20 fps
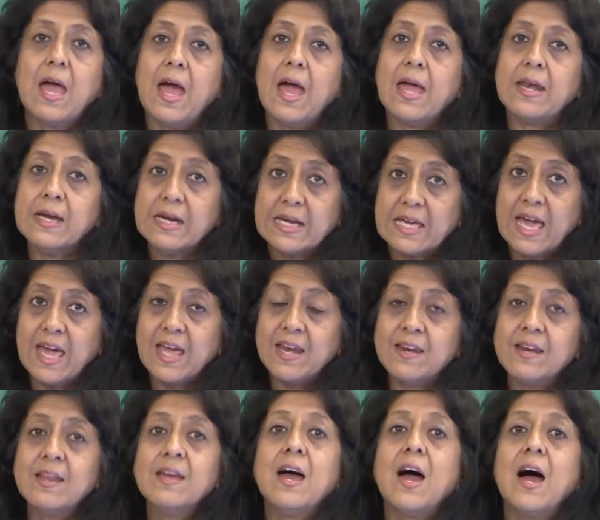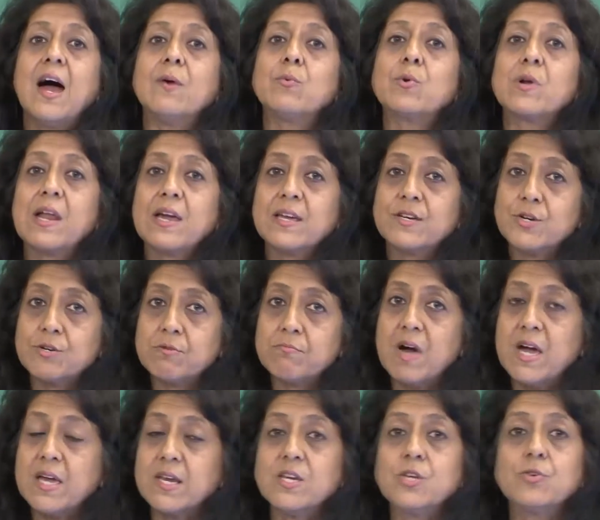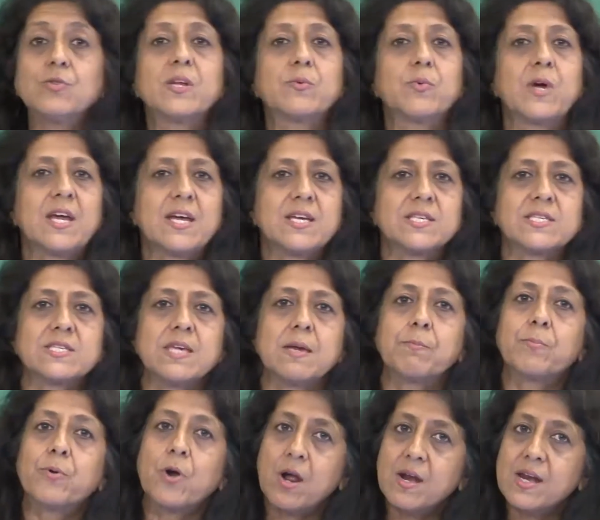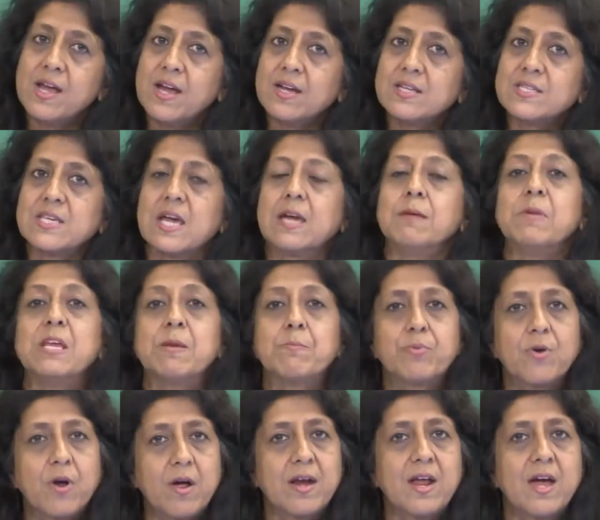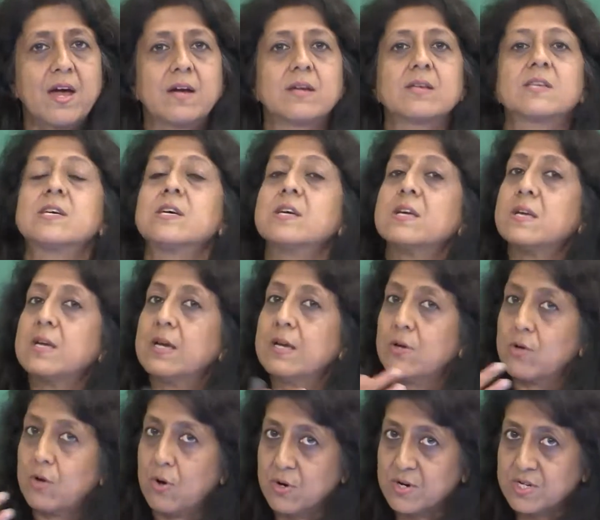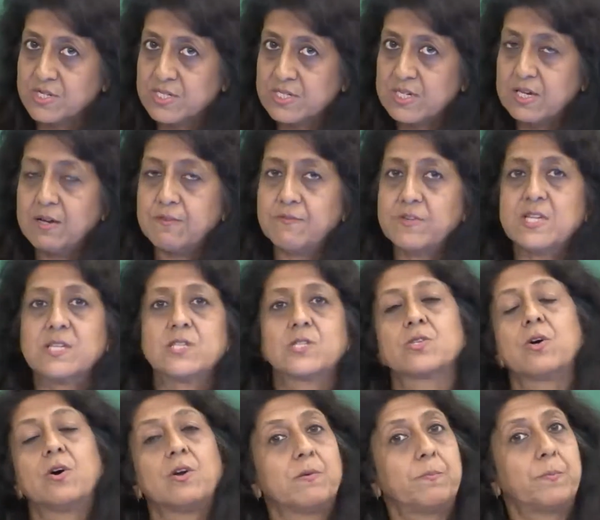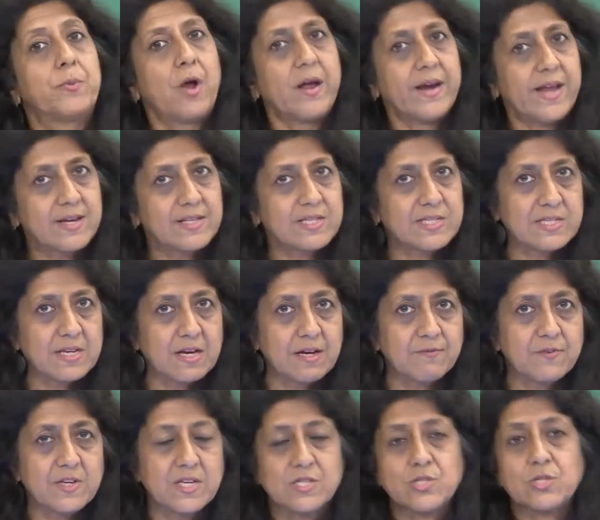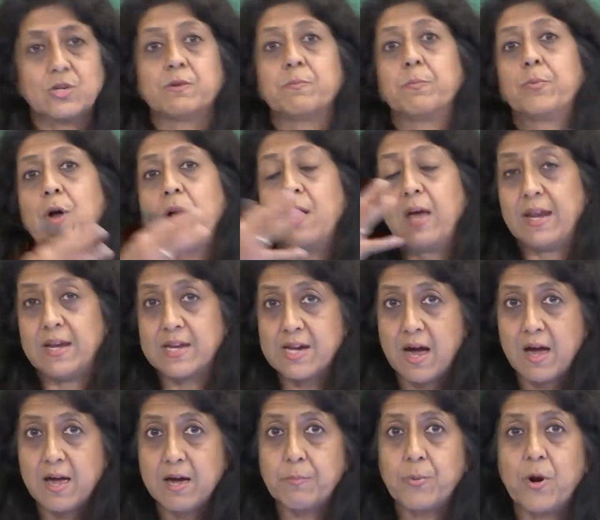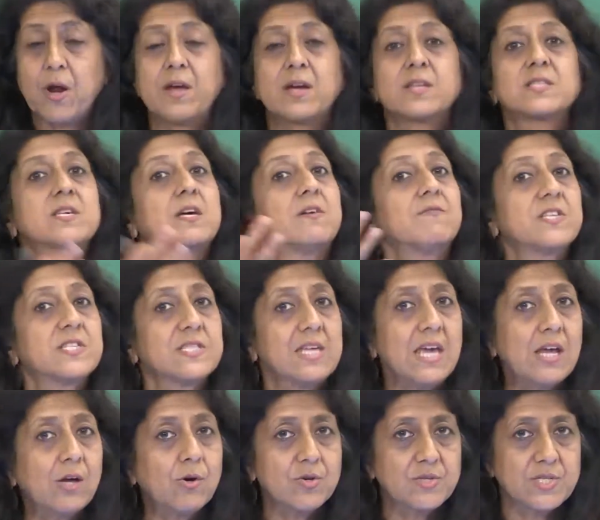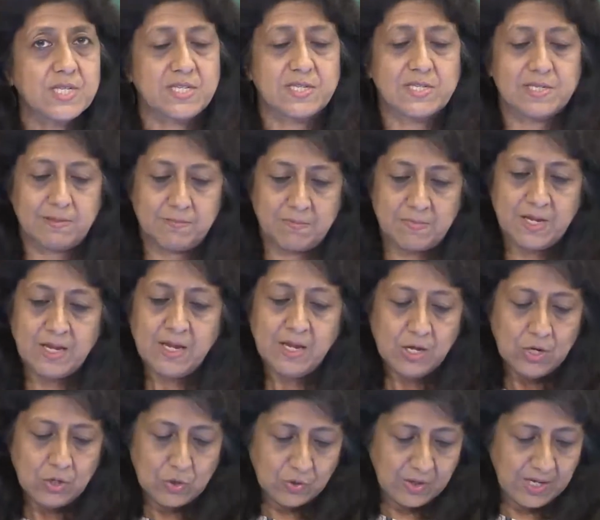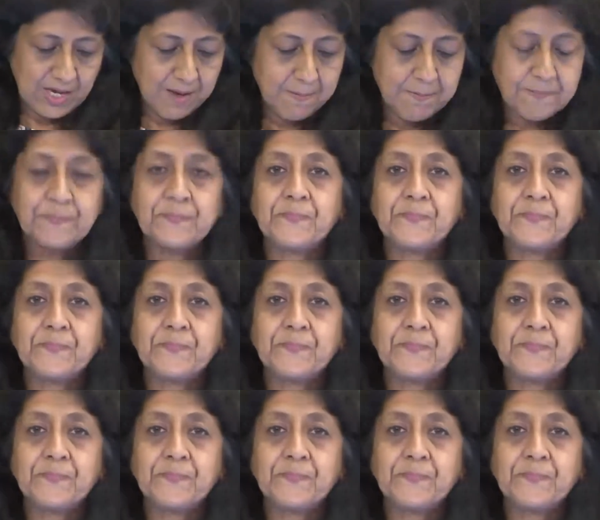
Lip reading: And again, I would like to remind you that when I say products, I mean product or a service or a product service or an entire product service ecosystem. Okay?